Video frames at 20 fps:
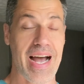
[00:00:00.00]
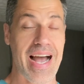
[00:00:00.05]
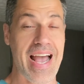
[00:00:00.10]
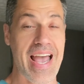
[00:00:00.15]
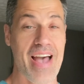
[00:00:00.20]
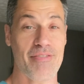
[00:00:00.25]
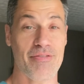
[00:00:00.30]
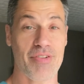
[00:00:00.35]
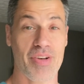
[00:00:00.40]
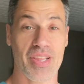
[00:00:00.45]
I
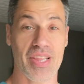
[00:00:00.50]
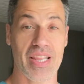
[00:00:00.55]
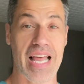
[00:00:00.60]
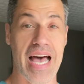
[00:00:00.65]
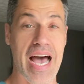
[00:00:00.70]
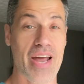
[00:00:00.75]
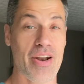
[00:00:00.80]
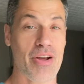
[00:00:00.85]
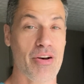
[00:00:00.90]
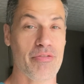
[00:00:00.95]
have a
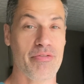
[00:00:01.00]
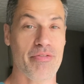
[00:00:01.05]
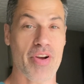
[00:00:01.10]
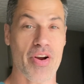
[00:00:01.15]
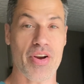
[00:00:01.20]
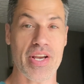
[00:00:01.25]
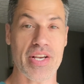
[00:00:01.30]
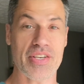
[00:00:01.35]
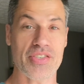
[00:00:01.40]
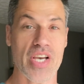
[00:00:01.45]
lot of
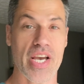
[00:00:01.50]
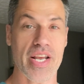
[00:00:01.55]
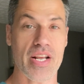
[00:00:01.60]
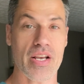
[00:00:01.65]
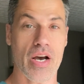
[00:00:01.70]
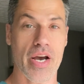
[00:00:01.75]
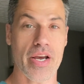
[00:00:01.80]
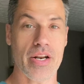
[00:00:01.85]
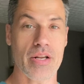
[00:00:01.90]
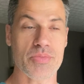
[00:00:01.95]
very
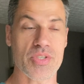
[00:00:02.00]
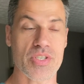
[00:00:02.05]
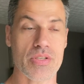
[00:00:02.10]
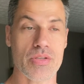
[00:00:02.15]
exciting items,